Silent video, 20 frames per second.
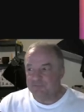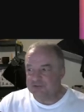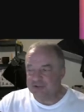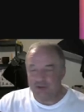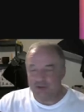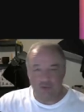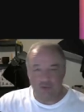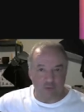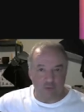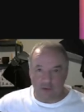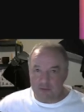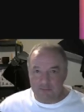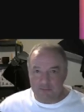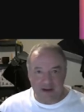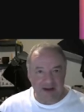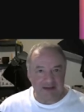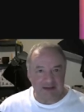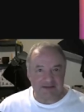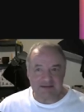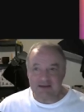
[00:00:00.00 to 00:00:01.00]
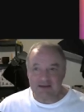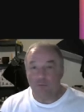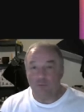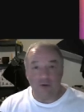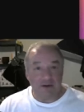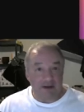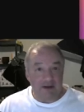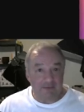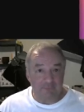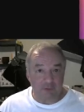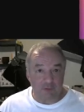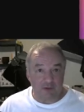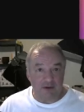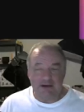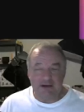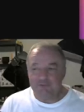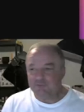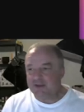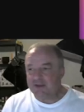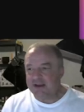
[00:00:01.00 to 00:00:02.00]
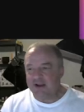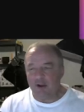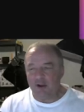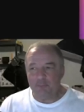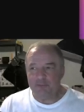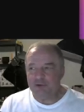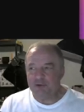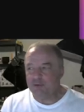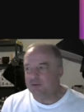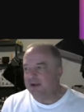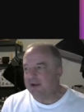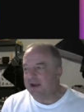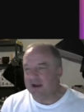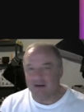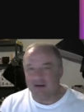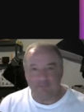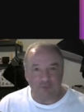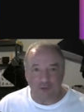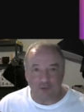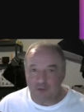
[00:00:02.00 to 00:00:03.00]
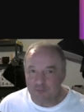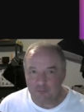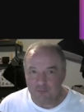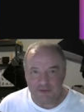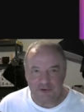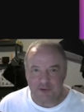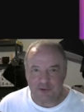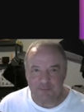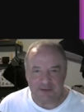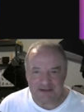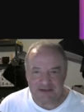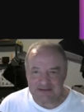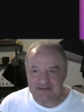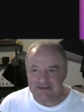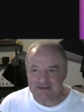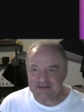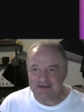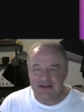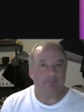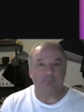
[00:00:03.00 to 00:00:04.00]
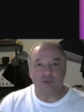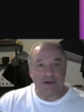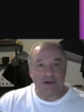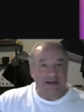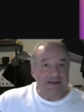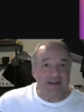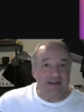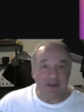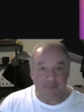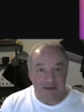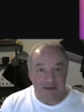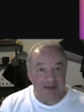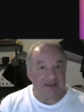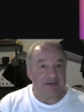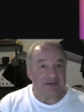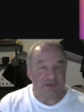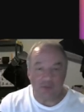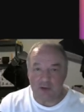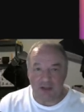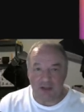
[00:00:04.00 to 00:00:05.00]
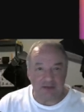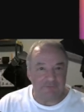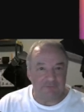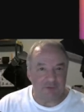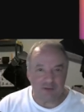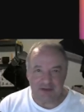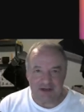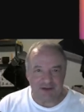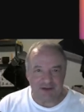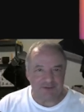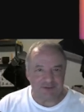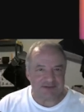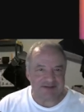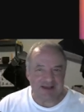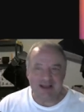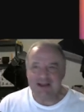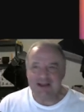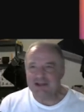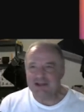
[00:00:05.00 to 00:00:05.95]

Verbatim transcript: two roommates, whatever. If they help you ever with your business, bring them into all of your notes.